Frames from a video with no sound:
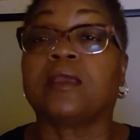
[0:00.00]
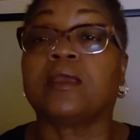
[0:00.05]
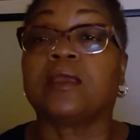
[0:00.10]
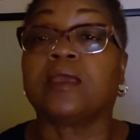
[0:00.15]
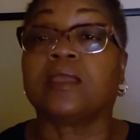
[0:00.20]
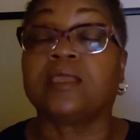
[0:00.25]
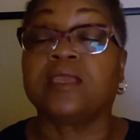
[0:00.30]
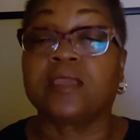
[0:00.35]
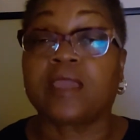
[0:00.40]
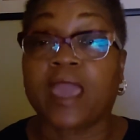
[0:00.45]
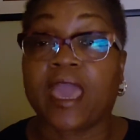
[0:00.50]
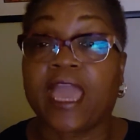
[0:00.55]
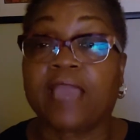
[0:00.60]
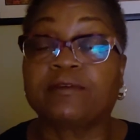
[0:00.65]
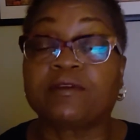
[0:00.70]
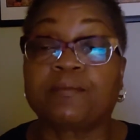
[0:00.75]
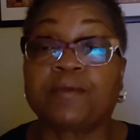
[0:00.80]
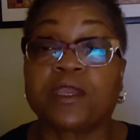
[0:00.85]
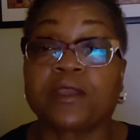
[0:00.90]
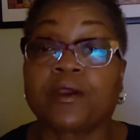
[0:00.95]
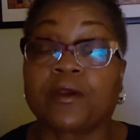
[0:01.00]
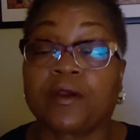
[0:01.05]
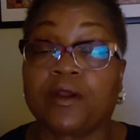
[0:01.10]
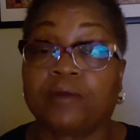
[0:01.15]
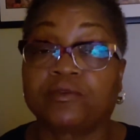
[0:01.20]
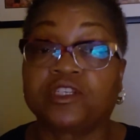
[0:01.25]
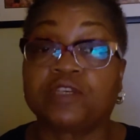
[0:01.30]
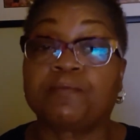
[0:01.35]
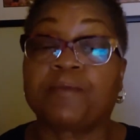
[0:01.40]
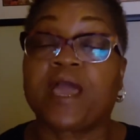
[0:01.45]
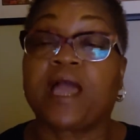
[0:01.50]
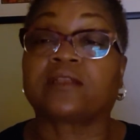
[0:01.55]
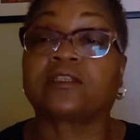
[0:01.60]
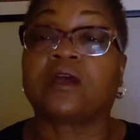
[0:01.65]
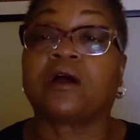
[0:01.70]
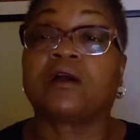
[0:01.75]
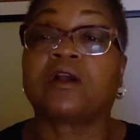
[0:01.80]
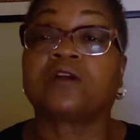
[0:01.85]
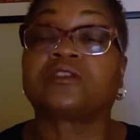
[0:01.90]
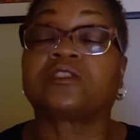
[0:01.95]
And he came to pick her up. She packed
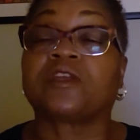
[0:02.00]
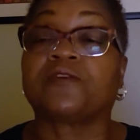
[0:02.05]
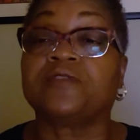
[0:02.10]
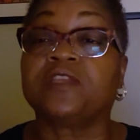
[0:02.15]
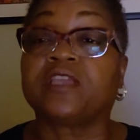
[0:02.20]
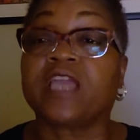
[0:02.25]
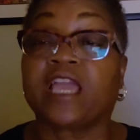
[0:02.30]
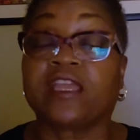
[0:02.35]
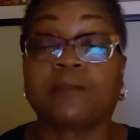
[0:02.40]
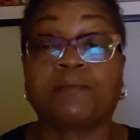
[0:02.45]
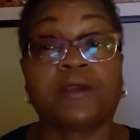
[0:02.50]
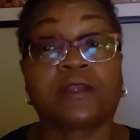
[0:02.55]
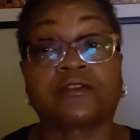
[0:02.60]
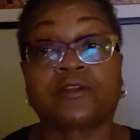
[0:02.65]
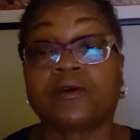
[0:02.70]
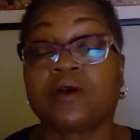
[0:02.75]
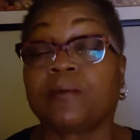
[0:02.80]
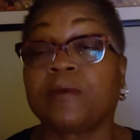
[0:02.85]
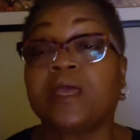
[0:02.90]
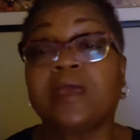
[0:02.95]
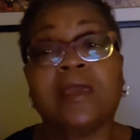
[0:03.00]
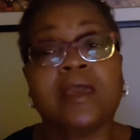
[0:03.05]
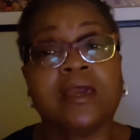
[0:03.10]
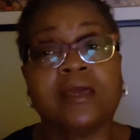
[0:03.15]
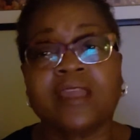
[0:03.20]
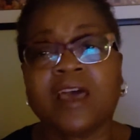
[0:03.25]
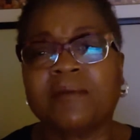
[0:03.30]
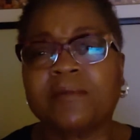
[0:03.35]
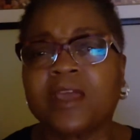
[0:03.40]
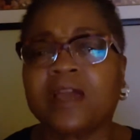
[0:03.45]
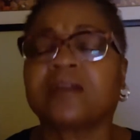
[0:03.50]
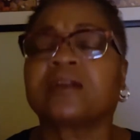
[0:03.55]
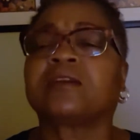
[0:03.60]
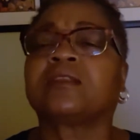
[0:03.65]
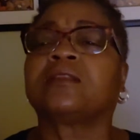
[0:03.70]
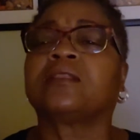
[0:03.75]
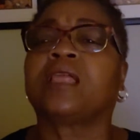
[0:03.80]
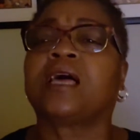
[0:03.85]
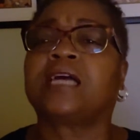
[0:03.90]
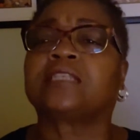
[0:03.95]
all her stuff, and he came to pick her up. And I'm not
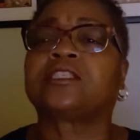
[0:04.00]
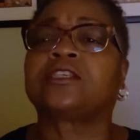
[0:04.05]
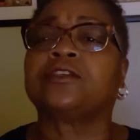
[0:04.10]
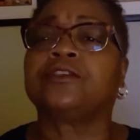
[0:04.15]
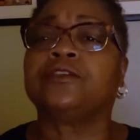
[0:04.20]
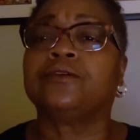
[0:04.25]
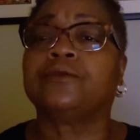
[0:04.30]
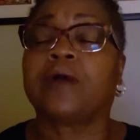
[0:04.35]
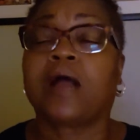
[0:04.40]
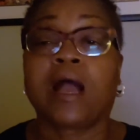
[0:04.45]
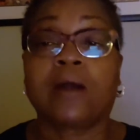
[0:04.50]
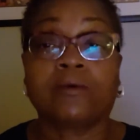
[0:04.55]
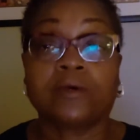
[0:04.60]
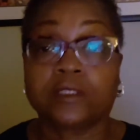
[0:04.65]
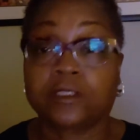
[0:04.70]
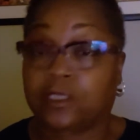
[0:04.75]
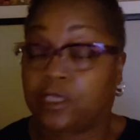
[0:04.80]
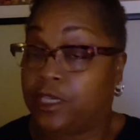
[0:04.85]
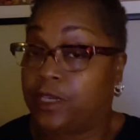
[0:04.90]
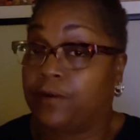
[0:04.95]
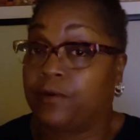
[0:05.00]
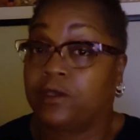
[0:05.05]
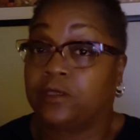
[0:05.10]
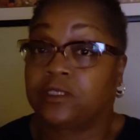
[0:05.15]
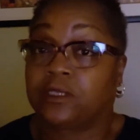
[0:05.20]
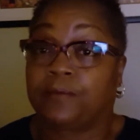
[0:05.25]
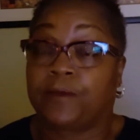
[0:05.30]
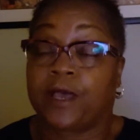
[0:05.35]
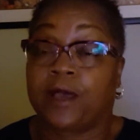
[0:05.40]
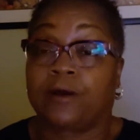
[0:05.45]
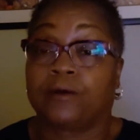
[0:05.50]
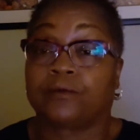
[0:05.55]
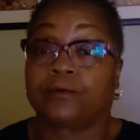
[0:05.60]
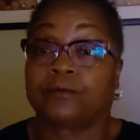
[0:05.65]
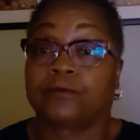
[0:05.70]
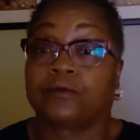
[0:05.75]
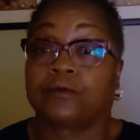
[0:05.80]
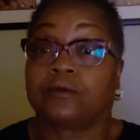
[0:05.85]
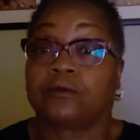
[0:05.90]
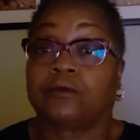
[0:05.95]
gonna lie to you, I was curious about,
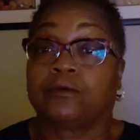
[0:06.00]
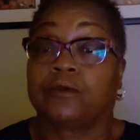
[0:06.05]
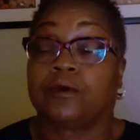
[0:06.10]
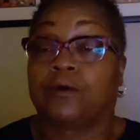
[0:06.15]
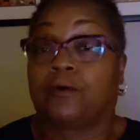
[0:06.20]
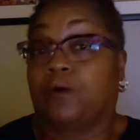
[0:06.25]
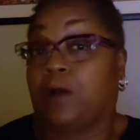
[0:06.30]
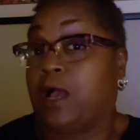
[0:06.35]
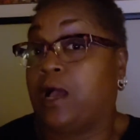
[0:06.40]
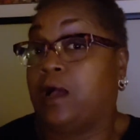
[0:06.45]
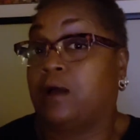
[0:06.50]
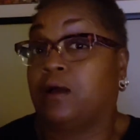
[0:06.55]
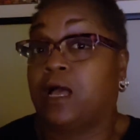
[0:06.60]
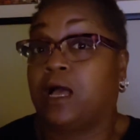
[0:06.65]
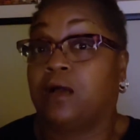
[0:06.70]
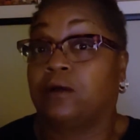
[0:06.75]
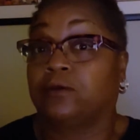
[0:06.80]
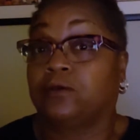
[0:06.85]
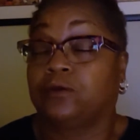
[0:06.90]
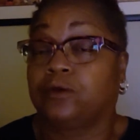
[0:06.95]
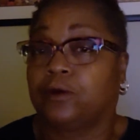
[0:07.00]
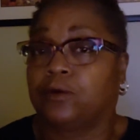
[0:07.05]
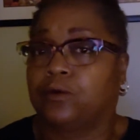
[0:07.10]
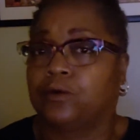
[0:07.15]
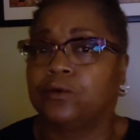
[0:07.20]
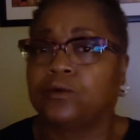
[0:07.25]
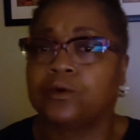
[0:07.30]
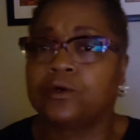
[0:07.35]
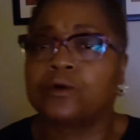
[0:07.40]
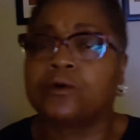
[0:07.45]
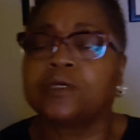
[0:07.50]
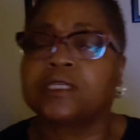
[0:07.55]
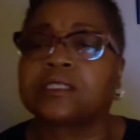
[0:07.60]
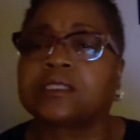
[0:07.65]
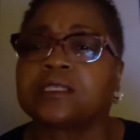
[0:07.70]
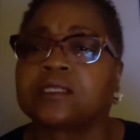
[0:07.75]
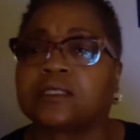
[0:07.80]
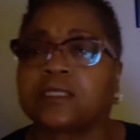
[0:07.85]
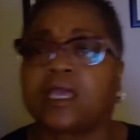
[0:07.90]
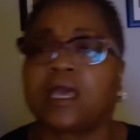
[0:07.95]
how who is
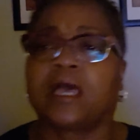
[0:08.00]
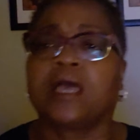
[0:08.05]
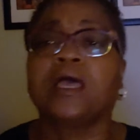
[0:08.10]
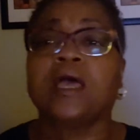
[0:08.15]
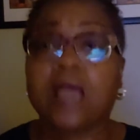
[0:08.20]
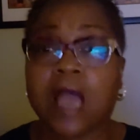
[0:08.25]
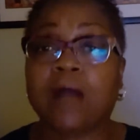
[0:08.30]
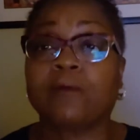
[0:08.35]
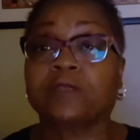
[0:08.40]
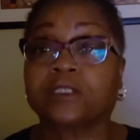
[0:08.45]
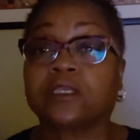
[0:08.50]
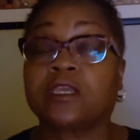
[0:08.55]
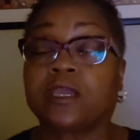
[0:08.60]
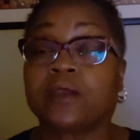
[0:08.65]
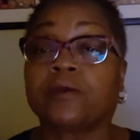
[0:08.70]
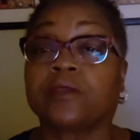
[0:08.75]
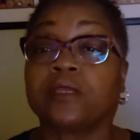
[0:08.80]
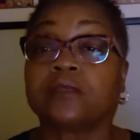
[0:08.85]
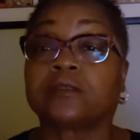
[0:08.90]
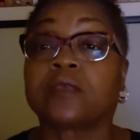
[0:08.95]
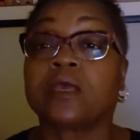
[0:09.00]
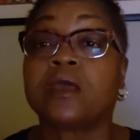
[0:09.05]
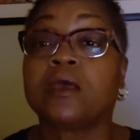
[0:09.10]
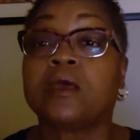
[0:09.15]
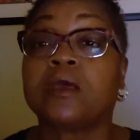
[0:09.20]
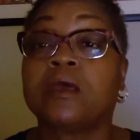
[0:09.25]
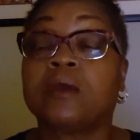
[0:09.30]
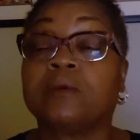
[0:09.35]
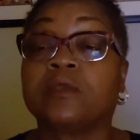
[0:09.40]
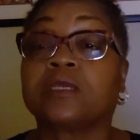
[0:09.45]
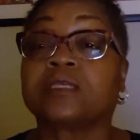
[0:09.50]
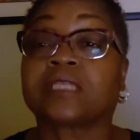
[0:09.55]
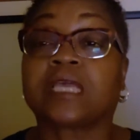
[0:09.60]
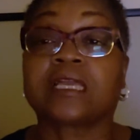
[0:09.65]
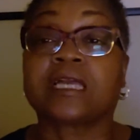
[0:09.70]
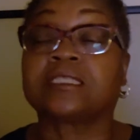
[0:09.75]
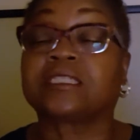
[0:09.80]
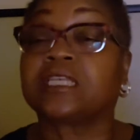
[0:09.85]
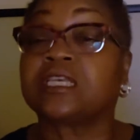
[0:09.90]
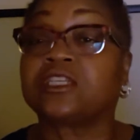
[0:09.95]
this guy? I was curious. Because
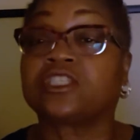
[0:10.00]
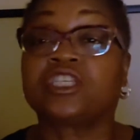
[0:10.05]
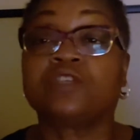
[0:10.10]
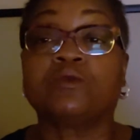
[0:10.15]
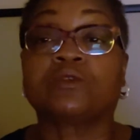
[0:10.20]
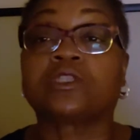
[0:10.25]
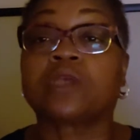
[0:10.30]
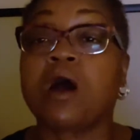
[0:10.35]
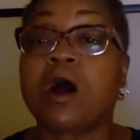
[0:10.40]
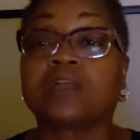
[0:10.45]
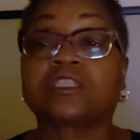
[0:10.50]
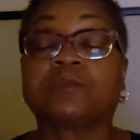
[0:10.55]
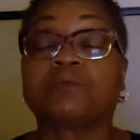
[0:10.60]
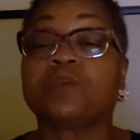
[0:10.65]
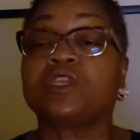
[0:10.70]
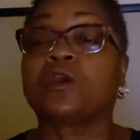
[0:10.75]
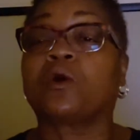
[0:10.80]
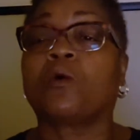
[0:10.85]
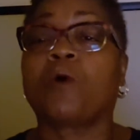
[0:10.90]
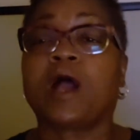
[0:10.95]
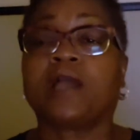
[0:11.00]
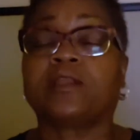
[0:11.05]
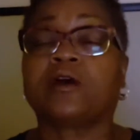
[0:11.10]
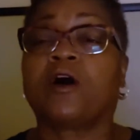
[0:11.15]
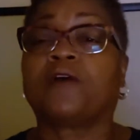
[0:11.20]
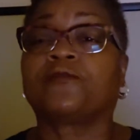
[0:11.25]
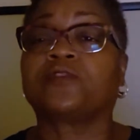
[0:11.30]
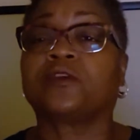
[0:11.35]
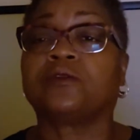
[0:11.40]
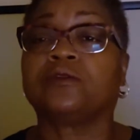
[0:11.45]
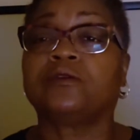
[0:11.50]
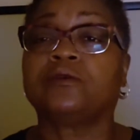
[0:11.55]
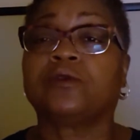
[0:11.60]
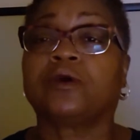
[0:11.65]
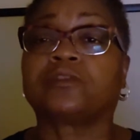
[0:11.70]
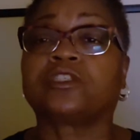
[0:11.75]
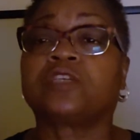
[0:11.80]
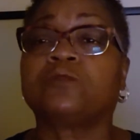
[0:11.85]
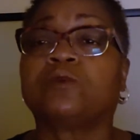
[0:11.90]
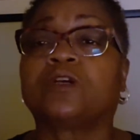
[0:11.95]
like I said, she would talk to me quite often.
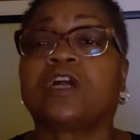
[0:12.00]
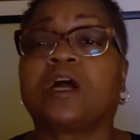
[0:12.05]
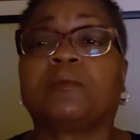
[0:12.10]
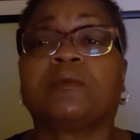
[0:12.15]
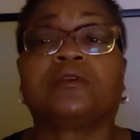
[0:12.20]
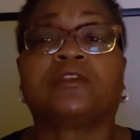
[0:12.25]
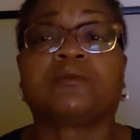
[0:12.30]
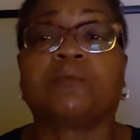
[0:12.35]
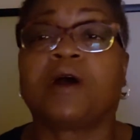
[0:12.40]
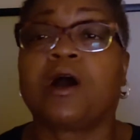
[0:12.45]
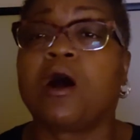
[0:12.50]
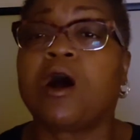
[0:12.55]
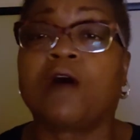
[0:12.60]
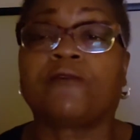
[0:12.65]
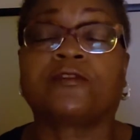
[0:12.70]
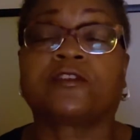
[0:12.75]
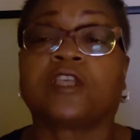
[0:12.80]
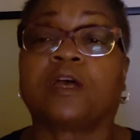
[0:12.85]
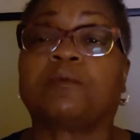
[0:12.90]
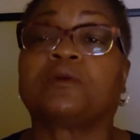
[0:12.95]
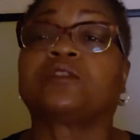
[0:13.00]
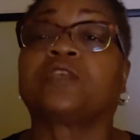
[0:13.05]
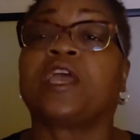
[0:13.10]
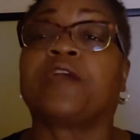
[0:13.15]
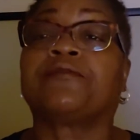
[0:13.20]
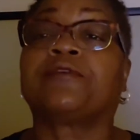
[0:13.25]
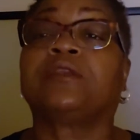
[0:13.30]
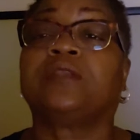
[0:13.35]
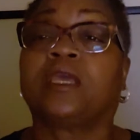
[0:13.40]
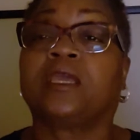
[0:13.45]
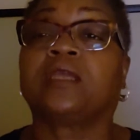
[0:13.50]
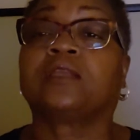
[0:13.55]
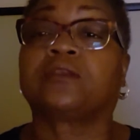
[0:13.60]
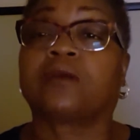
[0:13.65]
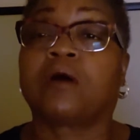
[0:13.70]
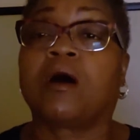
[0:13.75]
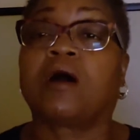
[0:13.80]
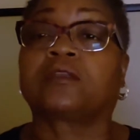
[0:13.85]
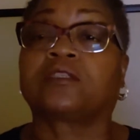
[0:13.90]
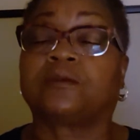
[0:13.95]
She would come into my office almost every day and
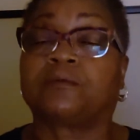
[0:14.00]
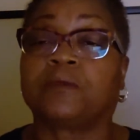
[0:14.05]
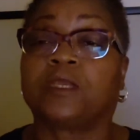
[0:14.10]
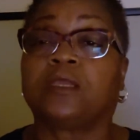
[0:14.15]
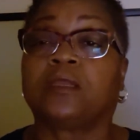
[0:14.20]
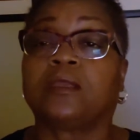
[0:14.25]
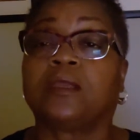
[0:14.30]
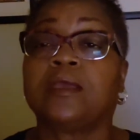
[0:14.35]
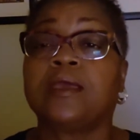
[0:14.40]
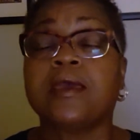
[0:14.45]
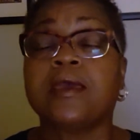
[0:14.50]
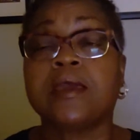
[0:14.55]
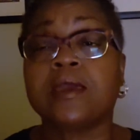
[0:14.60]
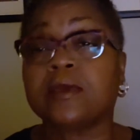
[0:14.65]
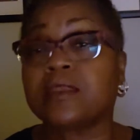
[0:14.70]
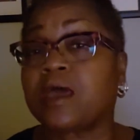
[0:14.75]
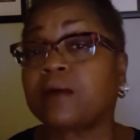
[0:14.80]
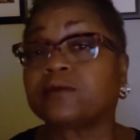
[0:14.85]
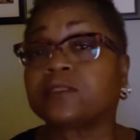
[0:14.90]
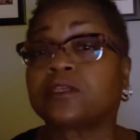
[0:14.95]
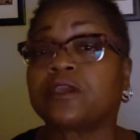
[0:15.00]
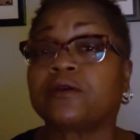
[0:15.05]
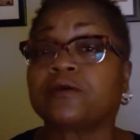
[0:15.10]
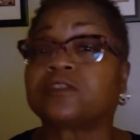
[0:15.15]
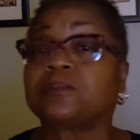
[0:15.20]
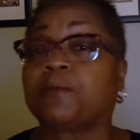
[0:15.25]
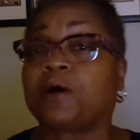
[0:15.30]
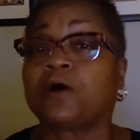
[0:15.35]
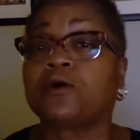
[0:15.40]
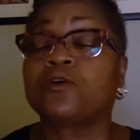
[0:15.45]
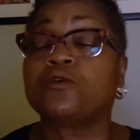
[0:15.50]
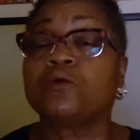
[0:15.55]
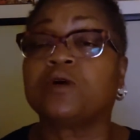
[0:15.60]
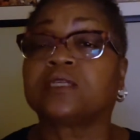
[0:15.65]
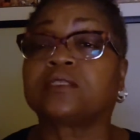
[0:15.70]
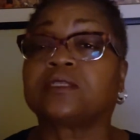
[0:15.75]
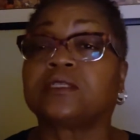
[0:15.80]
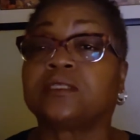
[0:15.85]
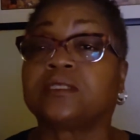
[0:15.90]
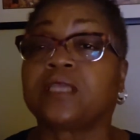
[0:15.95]
talk to me. And I was curious about who
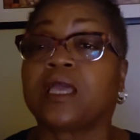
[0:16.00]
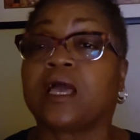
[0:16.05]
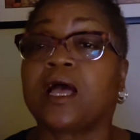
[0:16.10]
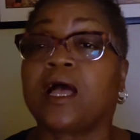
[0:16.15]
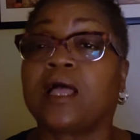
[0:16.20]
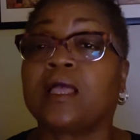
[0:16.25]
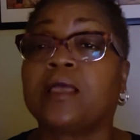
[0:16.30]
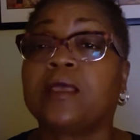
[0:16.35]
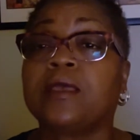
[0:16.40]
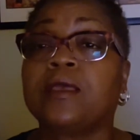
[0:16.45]
was this guy.